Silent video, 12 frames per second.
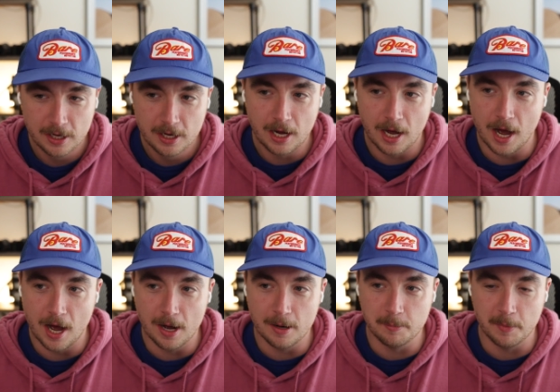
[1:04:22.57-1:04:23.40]

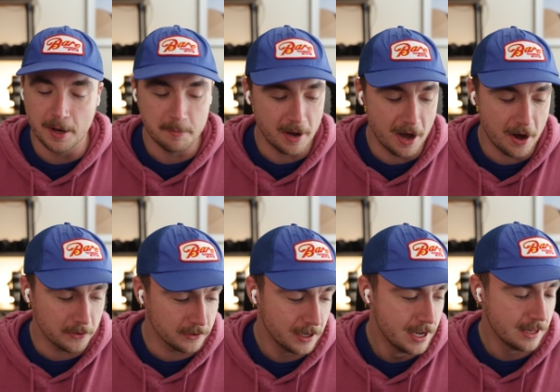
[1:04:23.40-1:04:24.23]
um, about
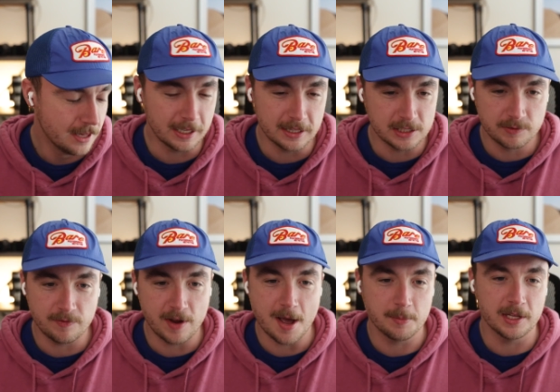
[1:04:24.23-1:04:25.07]
like this
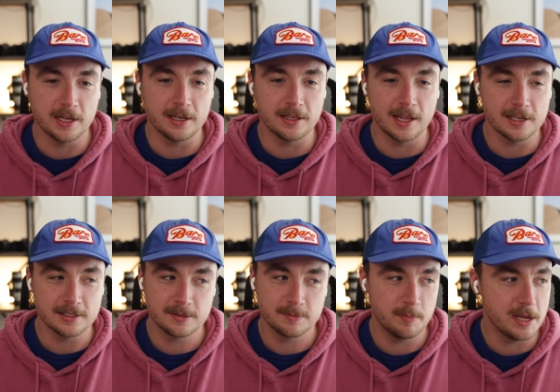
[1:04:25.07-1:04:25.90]
family that's
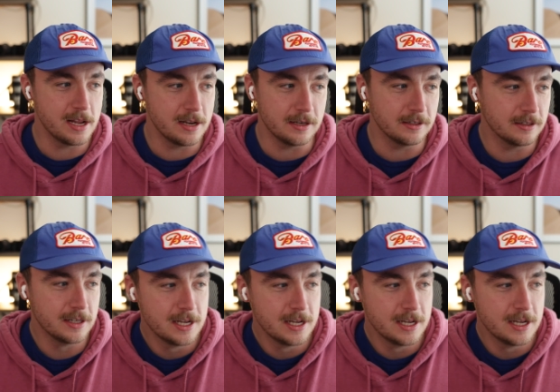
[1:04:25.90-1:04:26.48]
been